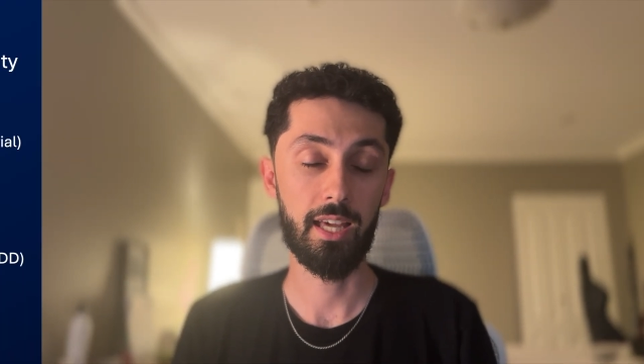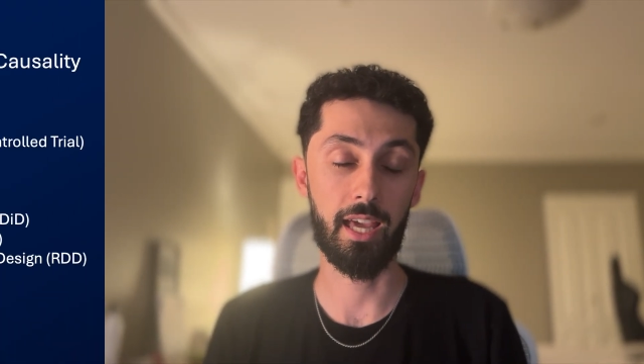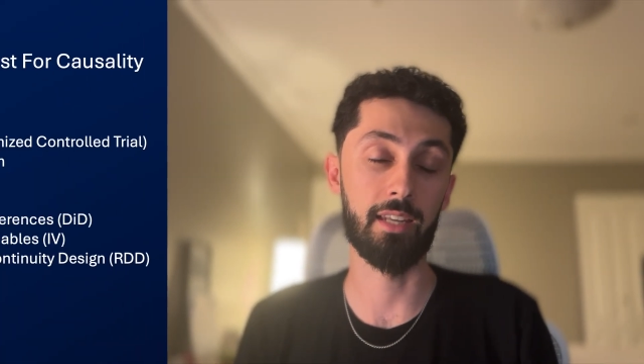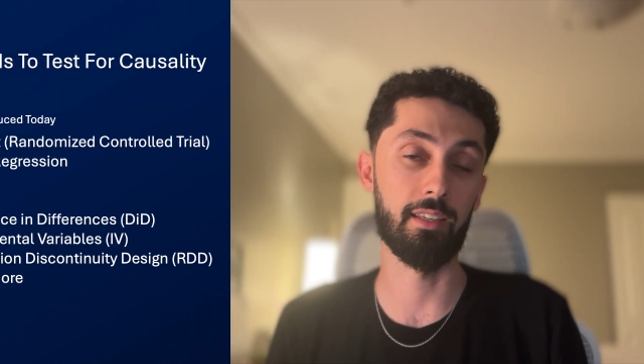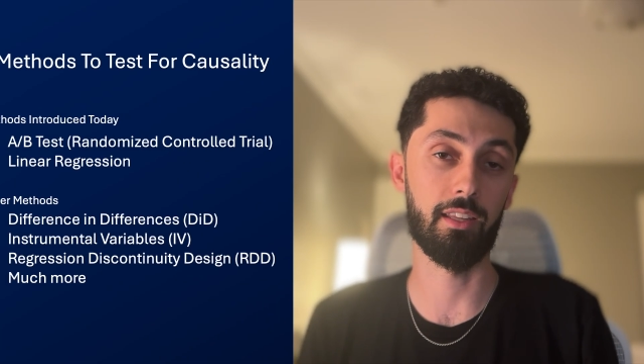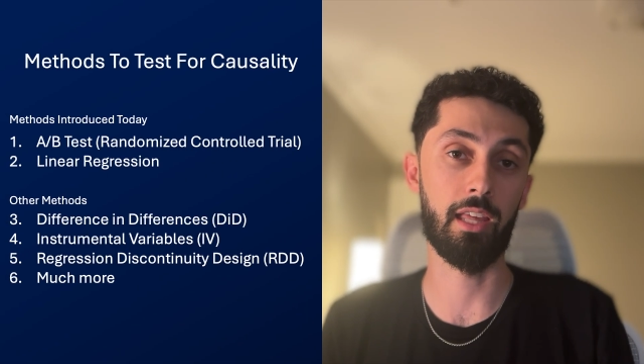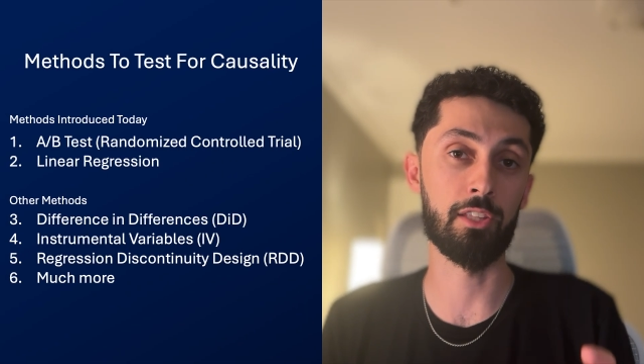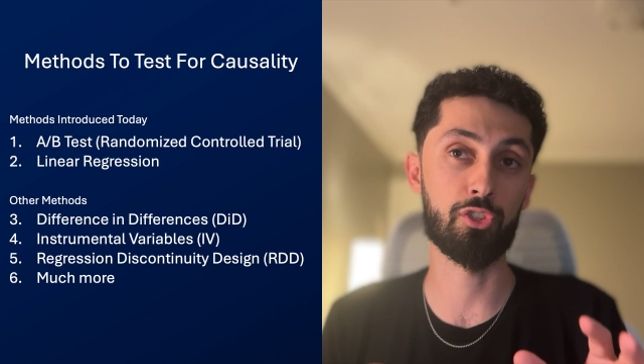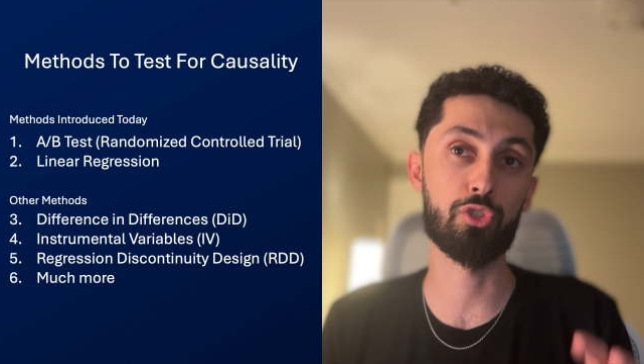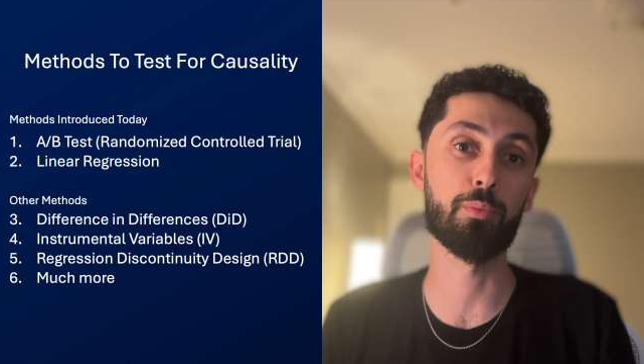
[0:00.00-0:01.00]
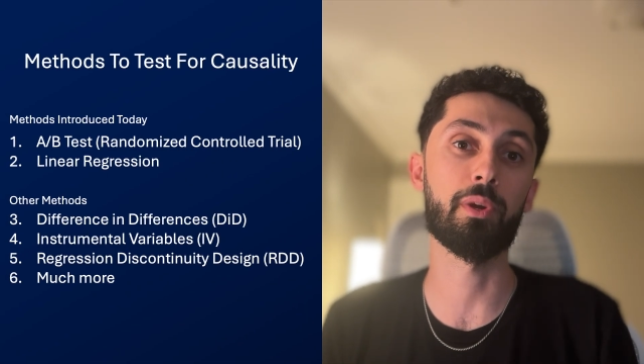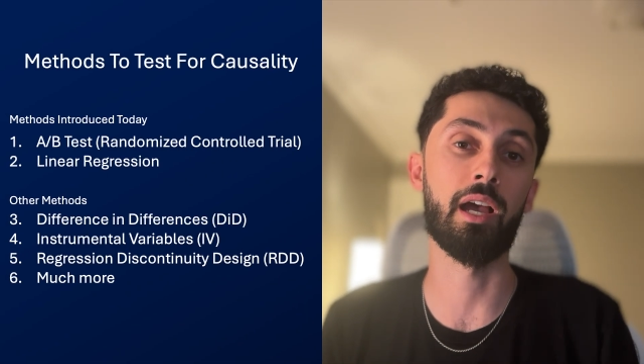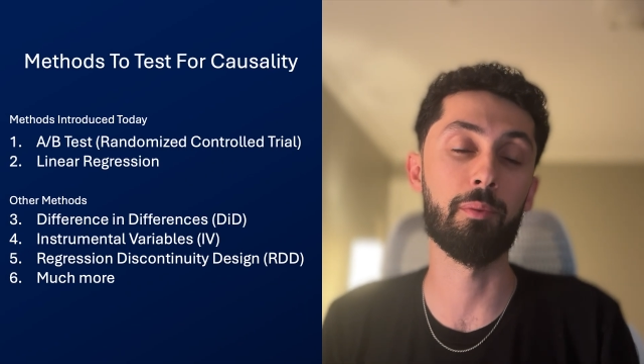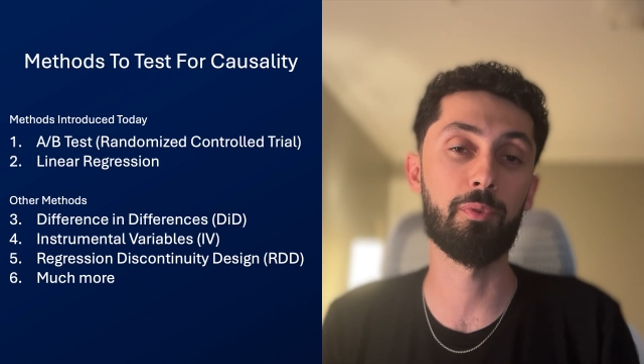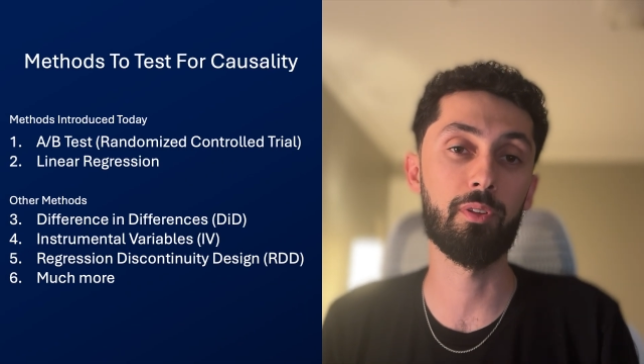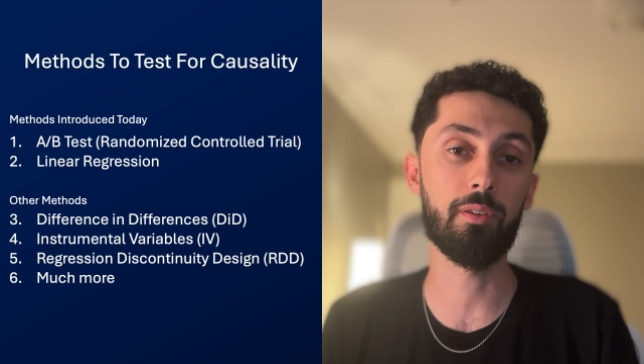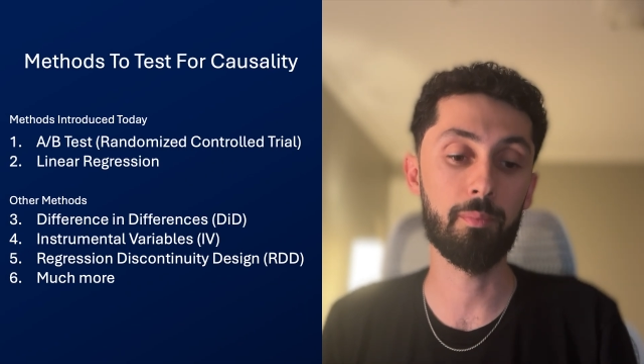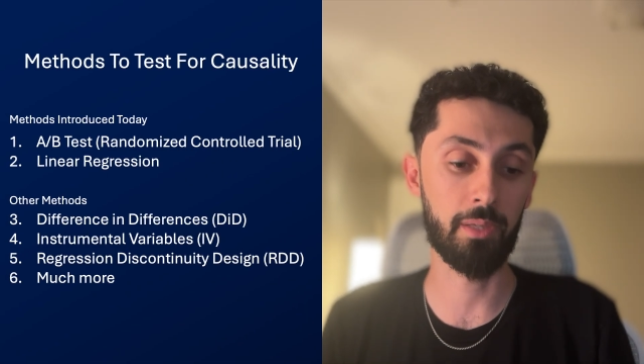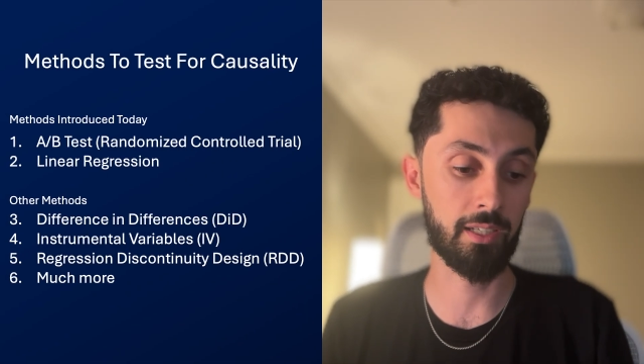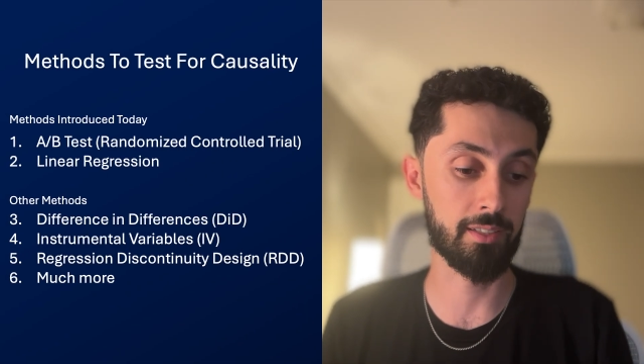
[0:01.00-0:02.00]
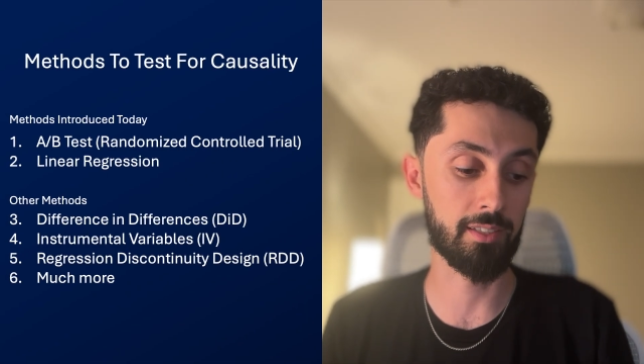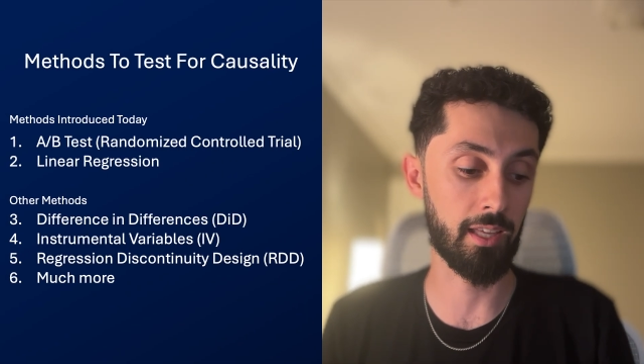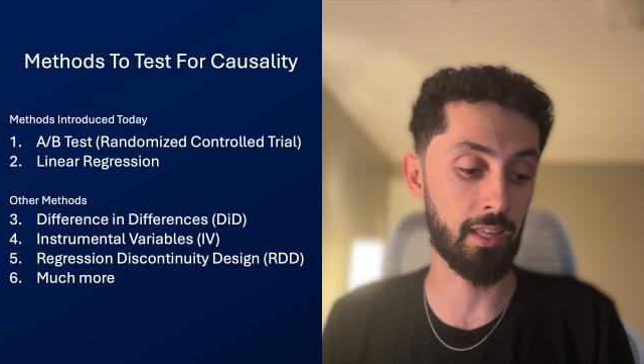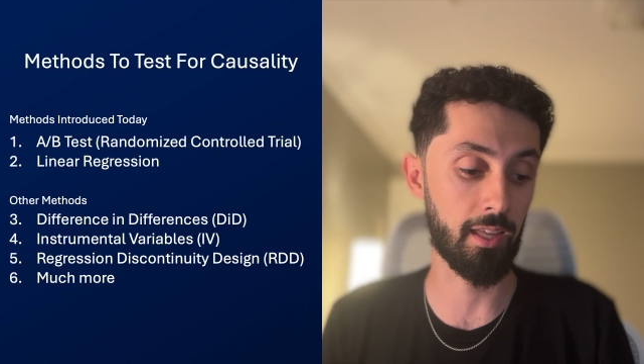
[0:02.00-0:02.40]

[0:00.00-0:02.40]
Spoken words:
and it's super helpful because